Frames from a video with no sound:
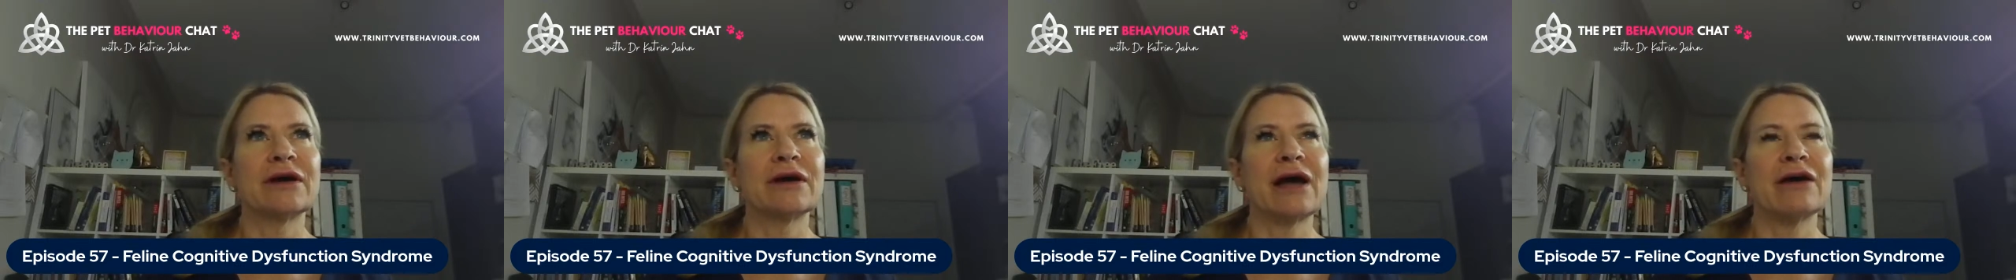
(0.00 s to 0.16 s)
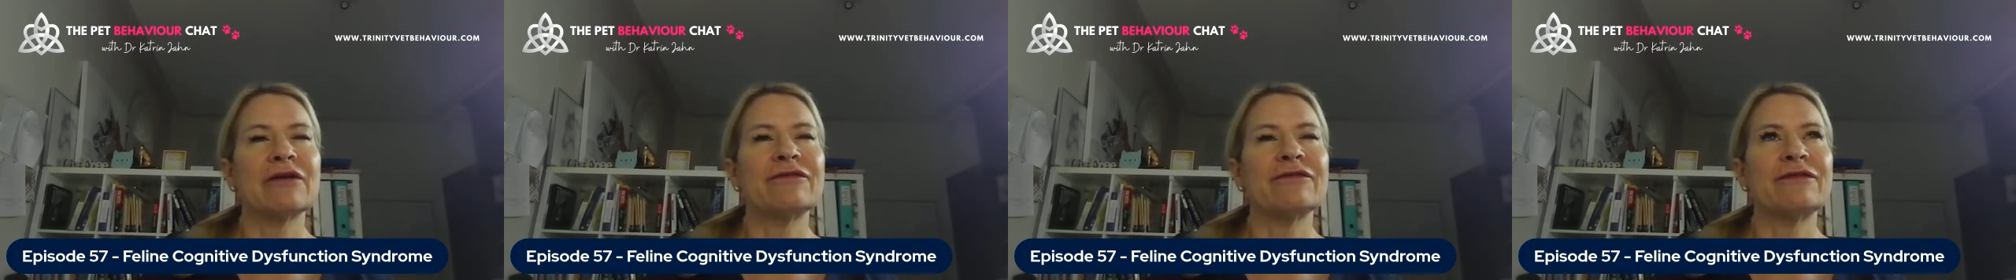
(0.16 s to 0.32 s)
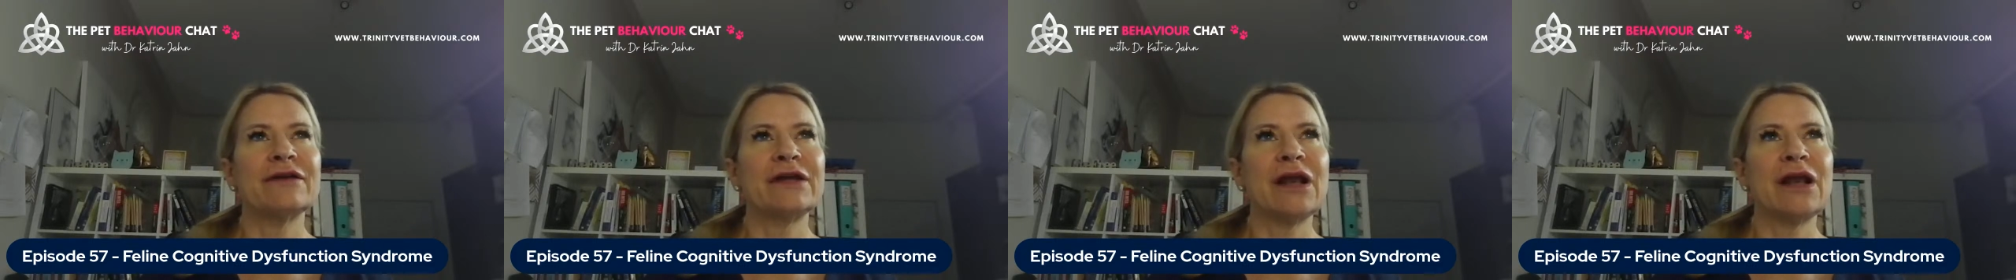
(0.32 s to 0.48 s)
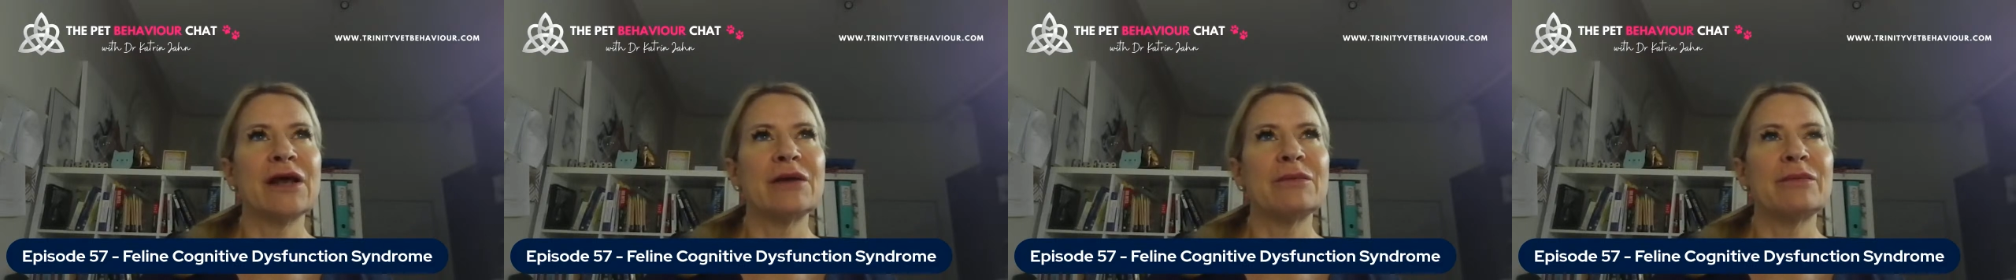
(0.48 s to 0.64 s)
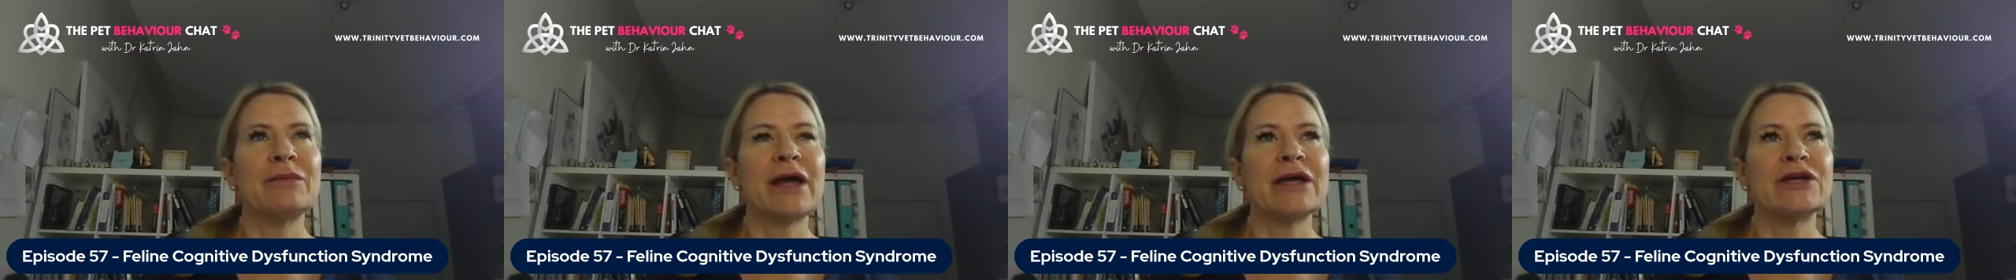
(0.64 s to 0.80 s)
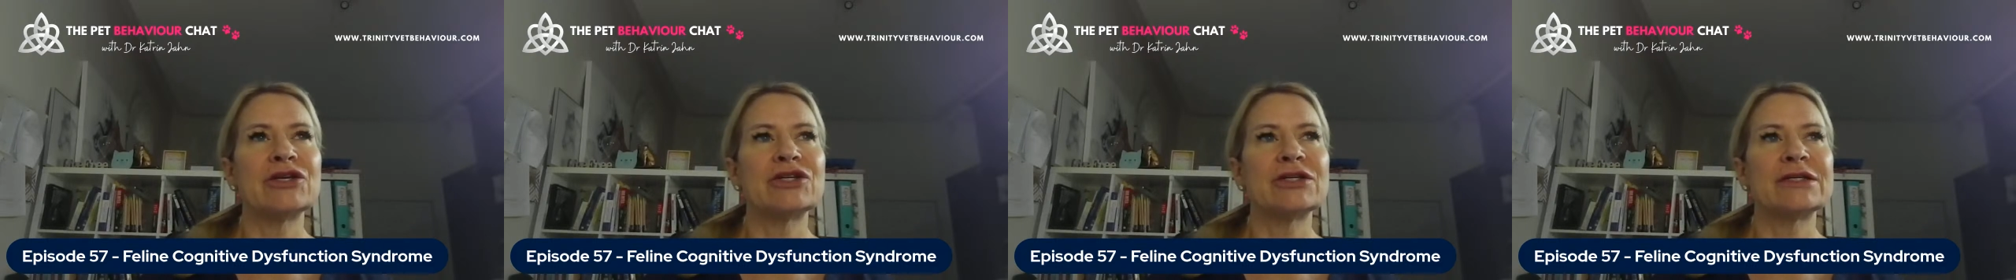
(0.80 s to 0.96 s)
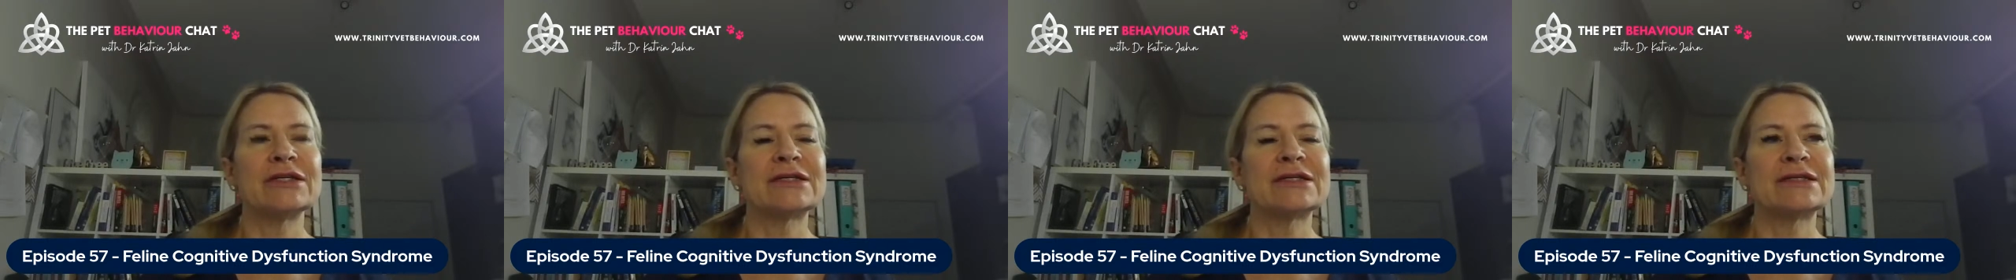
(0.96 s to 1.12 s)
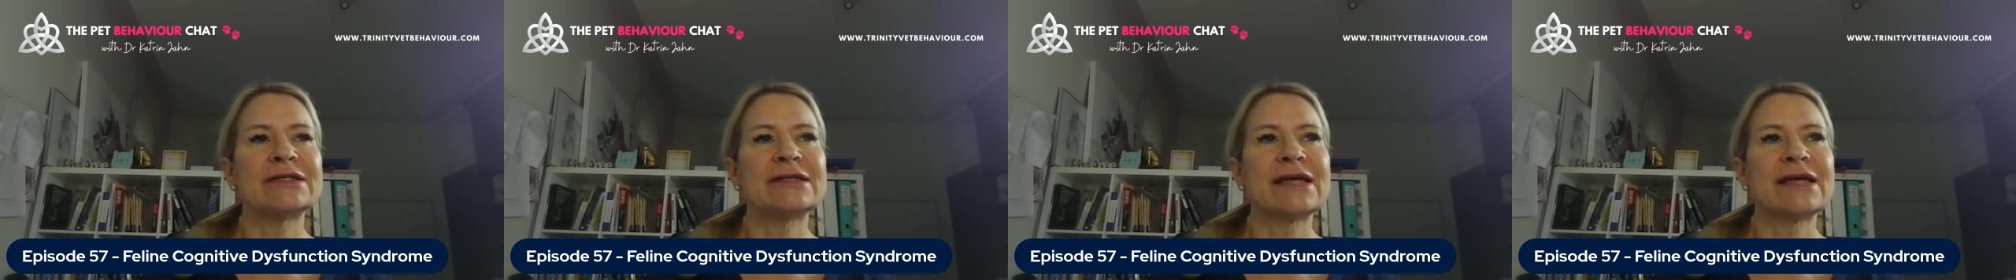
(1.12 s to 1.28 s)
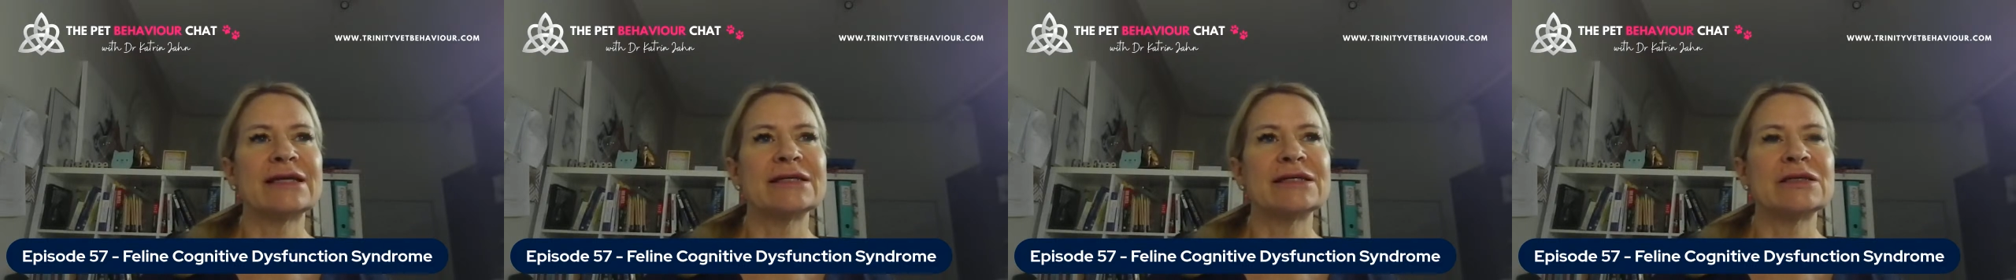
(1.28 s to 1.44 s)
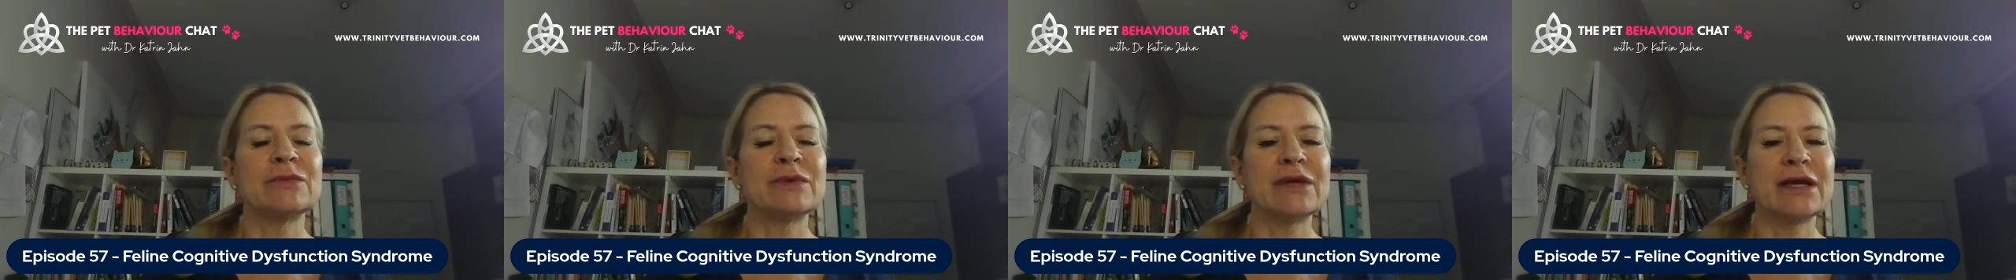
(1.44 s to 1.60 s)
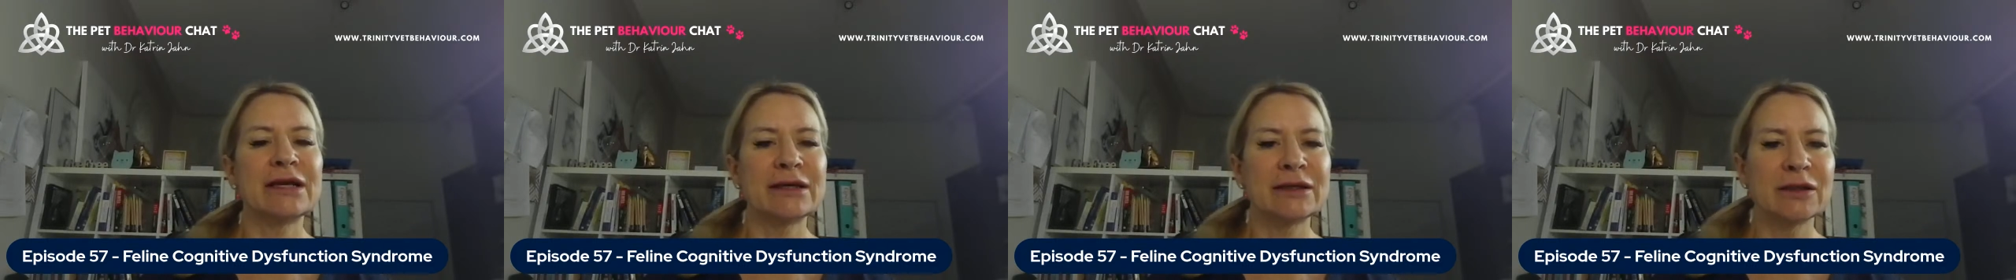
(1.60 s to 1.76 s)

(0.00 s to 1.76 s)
our feline patients tend to be